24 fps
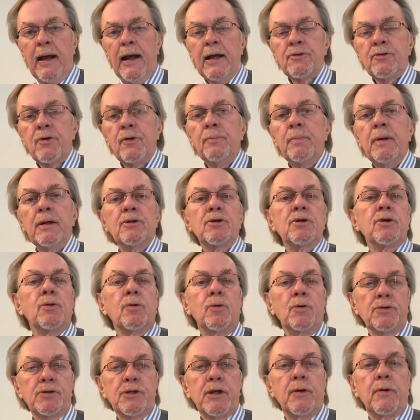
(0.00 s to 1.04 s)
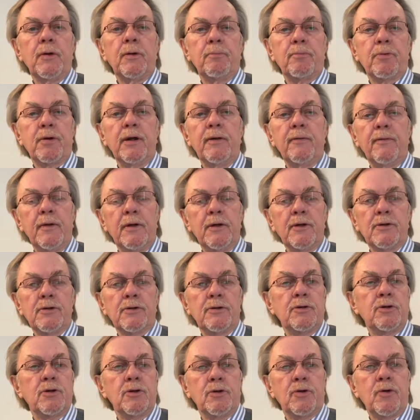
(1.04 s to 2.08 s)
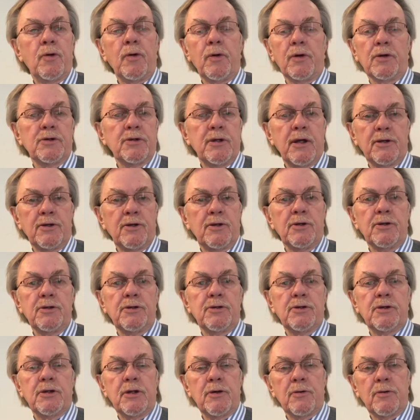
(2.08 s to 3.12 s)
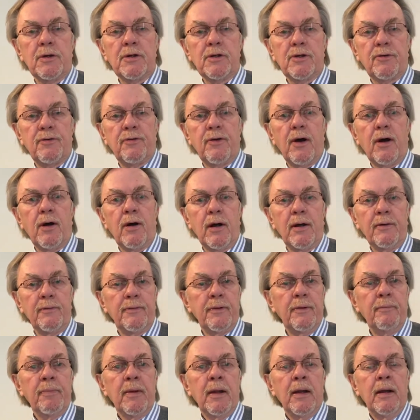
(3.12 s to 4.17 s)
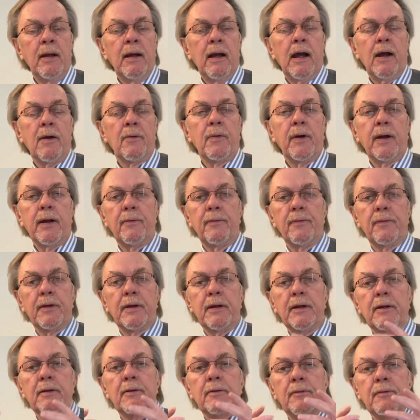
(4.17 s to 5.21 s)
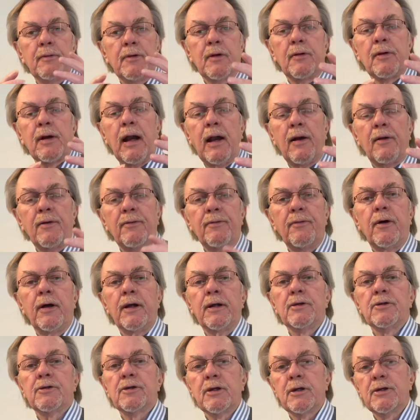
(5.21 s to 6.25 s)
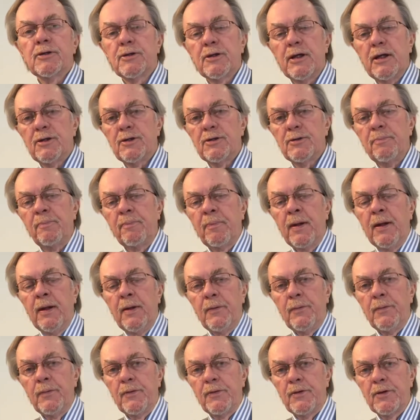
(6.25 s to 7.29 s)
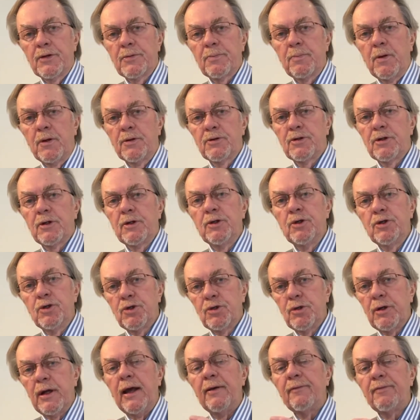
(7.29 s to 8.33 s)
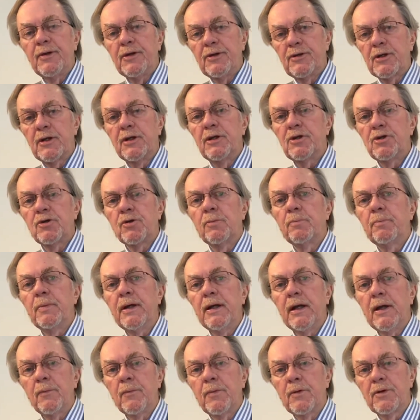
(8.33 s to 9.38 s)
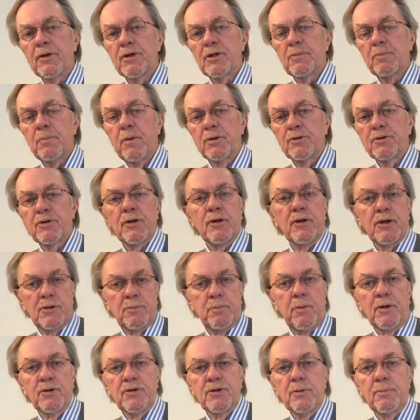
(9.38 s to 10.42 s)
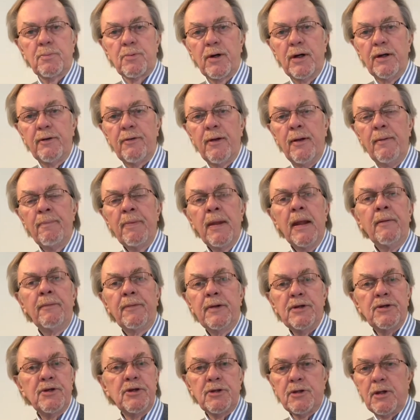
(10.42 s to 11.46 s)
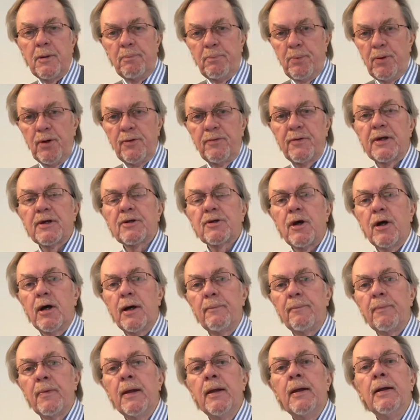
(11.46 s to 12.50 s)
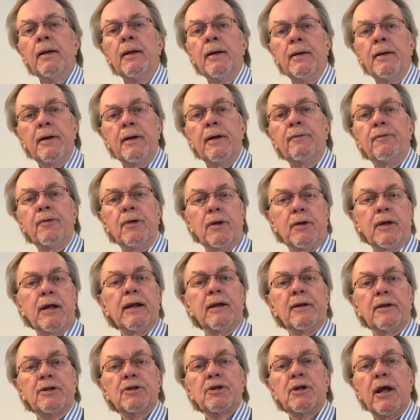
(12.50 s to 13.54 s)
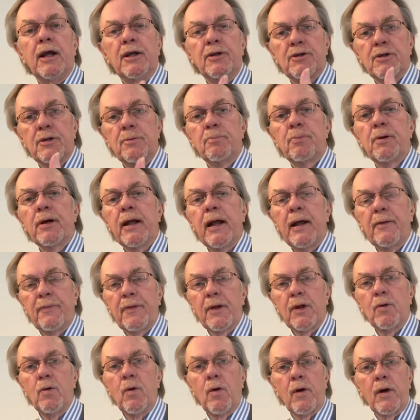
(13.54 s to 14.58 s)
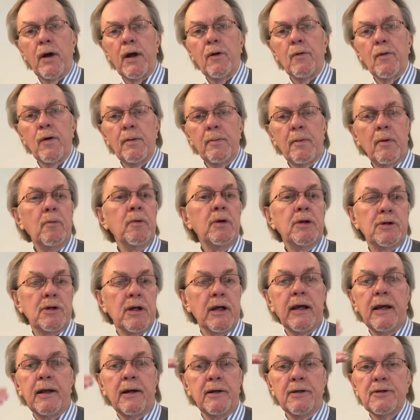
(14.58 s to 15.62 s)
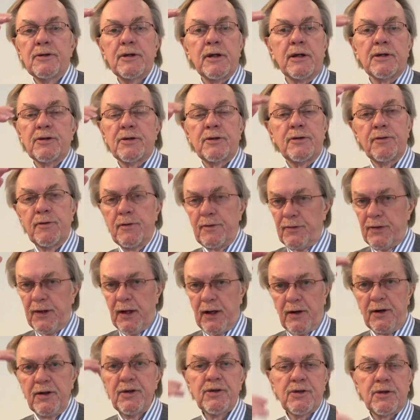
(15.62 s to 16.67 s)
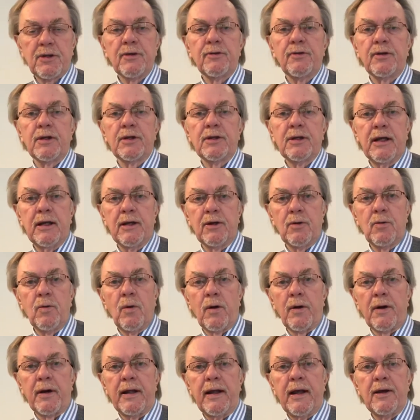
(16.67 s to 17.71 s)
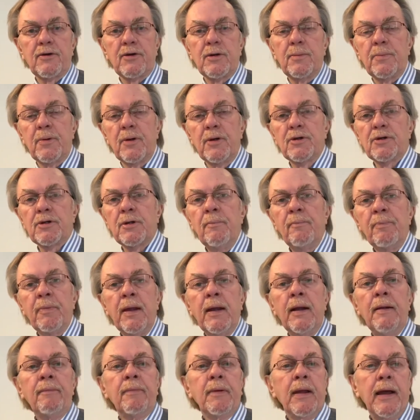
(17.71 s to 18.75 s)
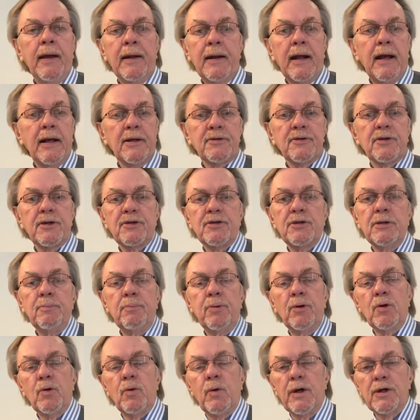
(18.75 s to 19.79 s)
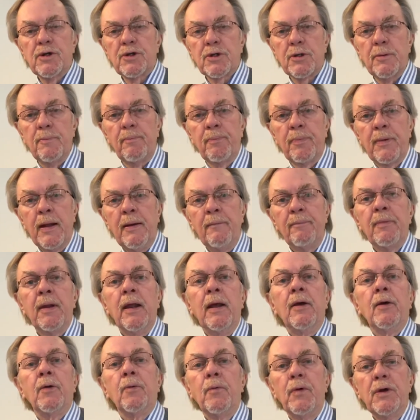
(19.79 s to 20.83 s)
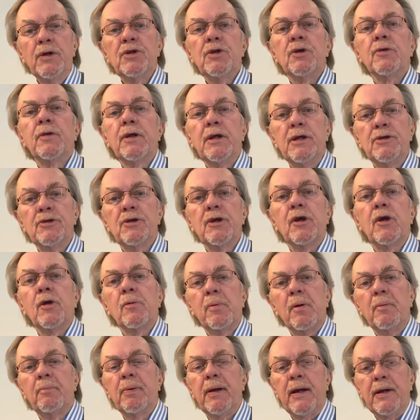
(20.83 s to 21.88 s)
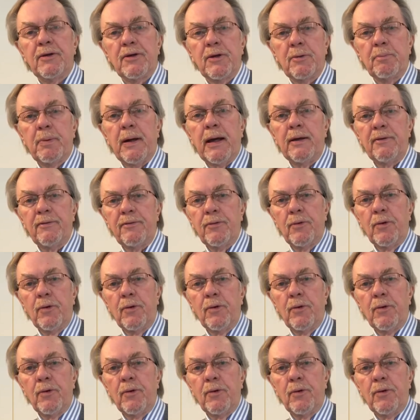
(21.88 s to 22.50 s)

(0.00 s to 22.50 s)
As we mentioned also in previous tutorials such as Series 5 around the clarifying success with the sponsor, you should have this initial meeting with the sponsor brief. This is the perfect time if you get a chance to bring out the Quality Agreement, which again is just the list of the 10 quality attributes, and ask the simple question, which of these are you prepared to pay